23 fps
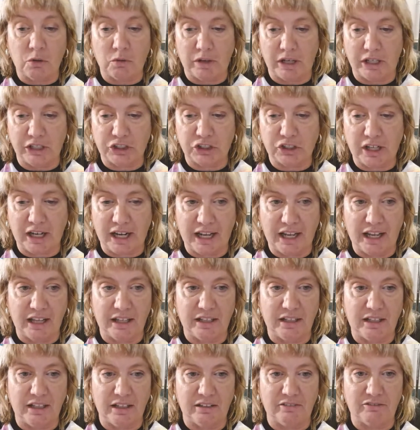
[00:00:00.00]
Raise your
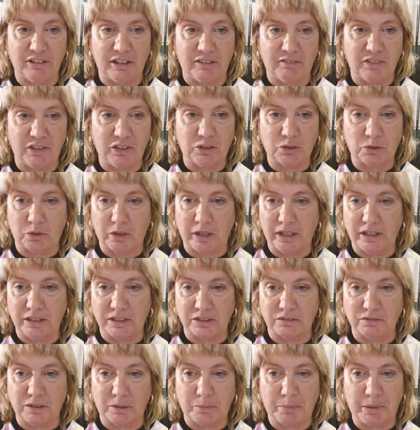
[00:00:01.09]
hand if inventory is
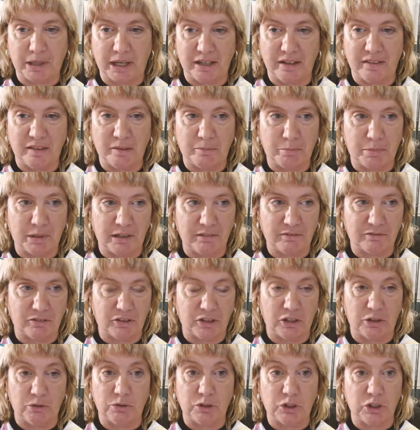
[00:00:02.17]
a real pain in the butt for
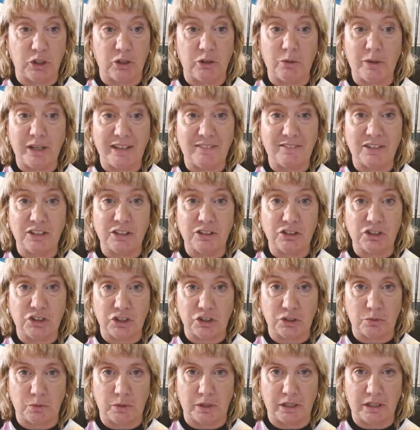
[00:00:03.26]
you. Do you even
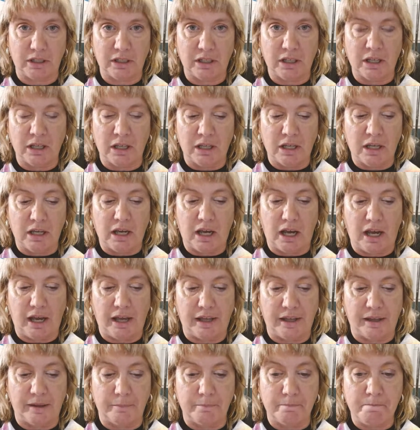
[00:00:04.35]
do it?
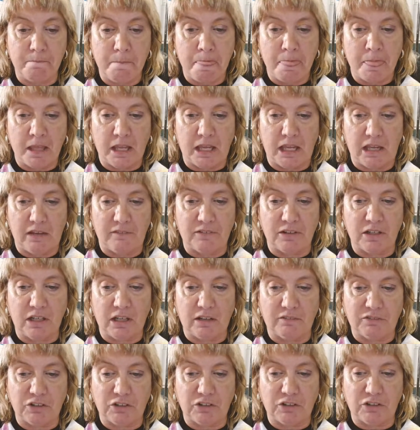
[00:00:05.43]
Um, even
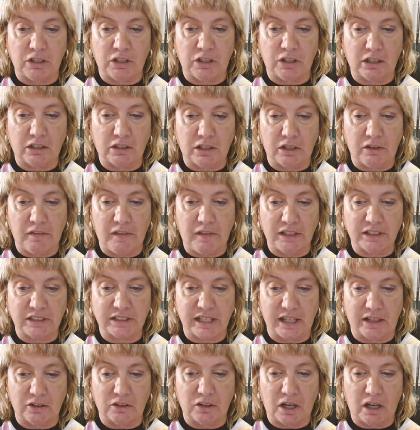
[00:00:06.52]
if you're not a clothing
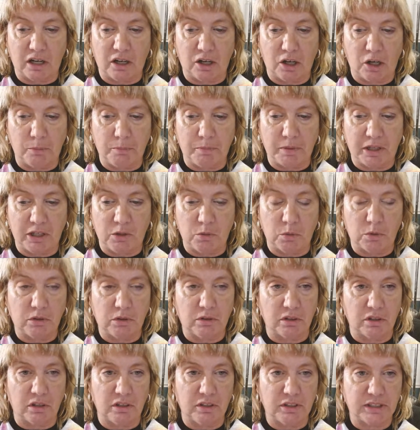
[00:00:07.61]
seller, I hope that you will
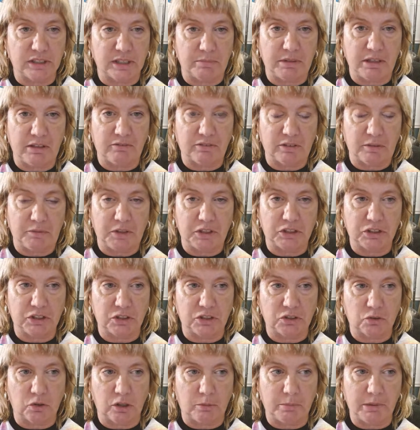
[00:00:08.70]
learn something from this
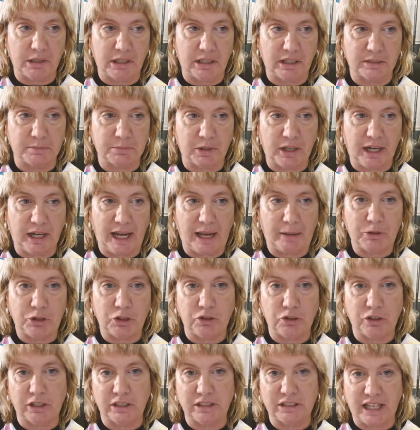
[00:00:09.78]
tutorial, because
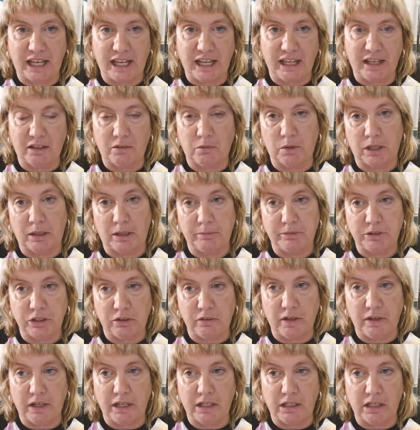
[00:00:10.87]
perhaps you could take what I'm
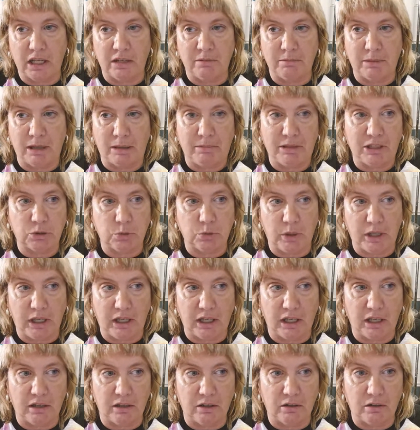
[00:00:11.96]
doing and maybe tweak
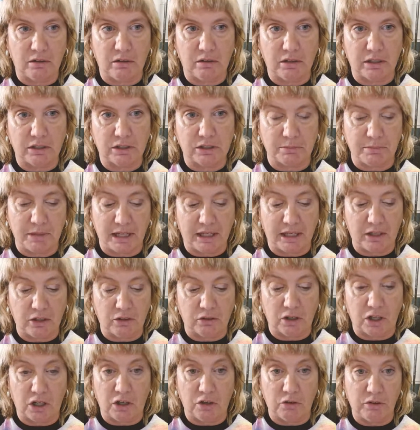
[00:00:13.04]
it to make it
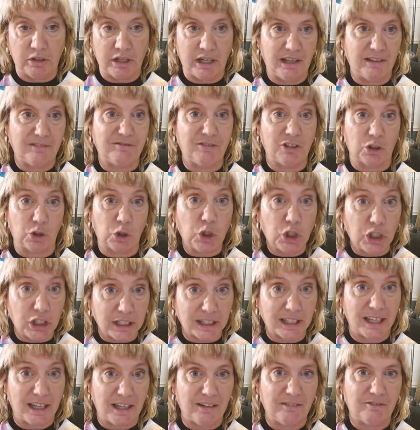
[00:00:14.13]
your own if you're
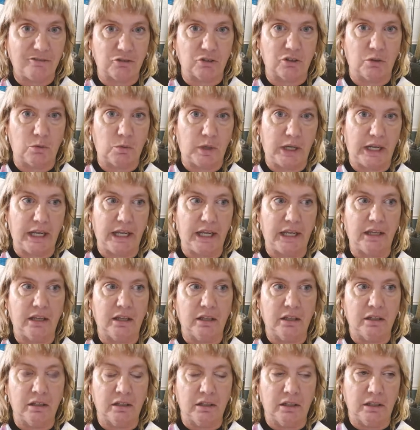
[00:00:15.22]
looking for a way
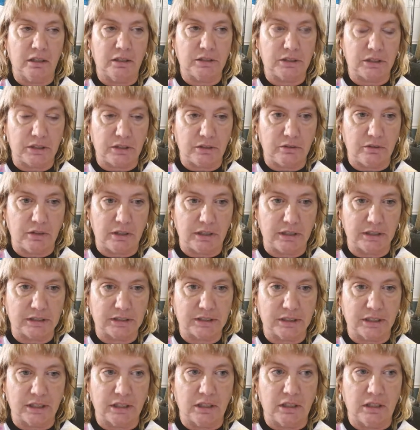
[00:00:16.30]
to do
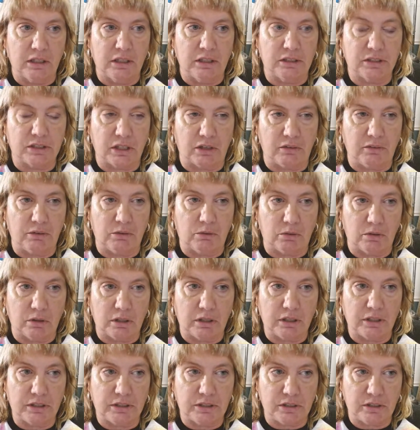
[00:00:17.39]
this. So in
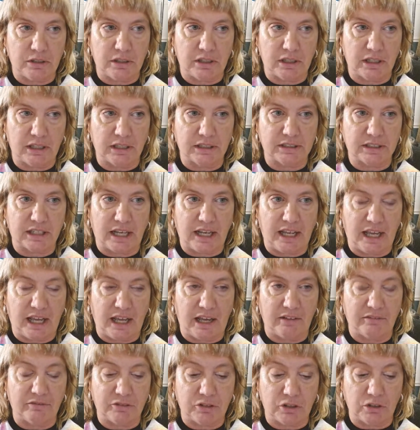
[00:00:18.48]
order to do this, I
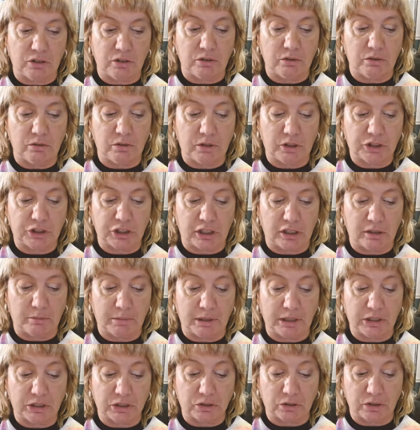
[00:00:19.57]
have to share
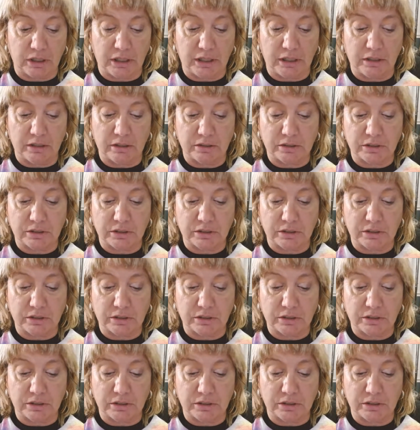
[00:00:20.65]
my screen.